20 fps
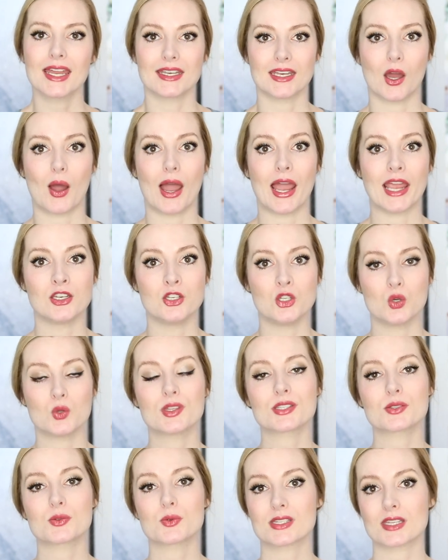Now I knew
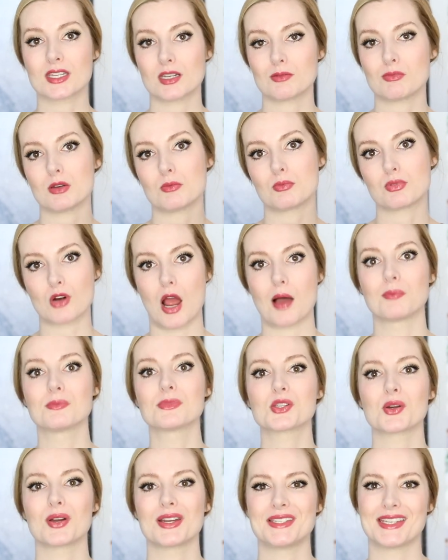this was going to be a problem,
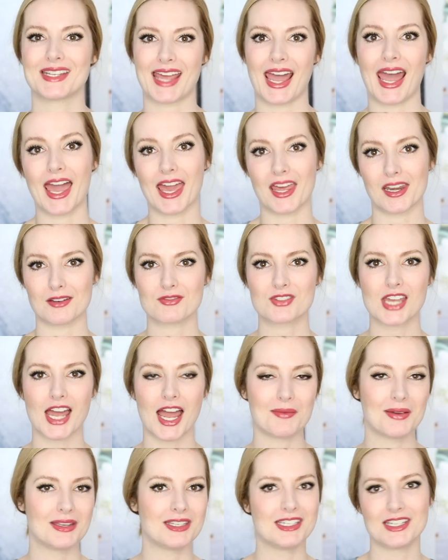so I did it ahead of
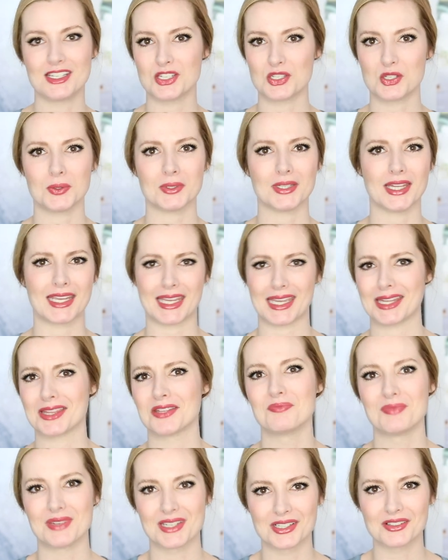time. I didn't do it like in the
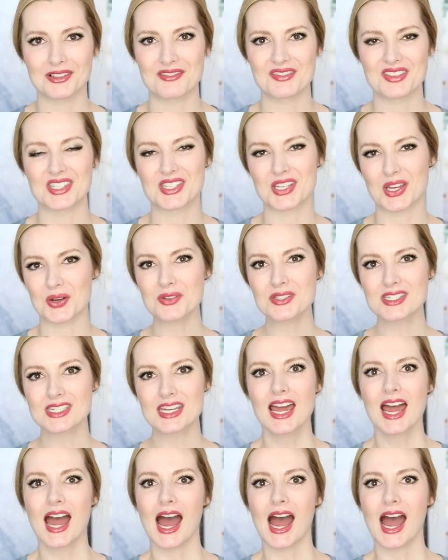middle of the toast.